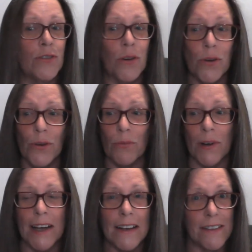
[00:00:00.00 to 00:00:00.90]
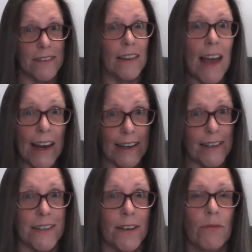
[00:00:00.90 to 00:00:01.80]
two weeks
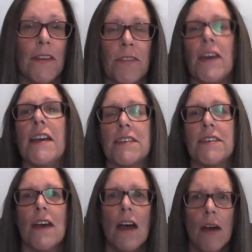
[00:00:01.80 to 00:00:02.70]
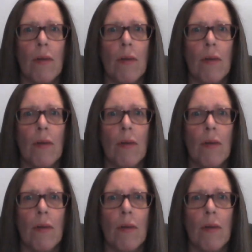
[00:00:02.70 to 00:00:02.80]
late with this,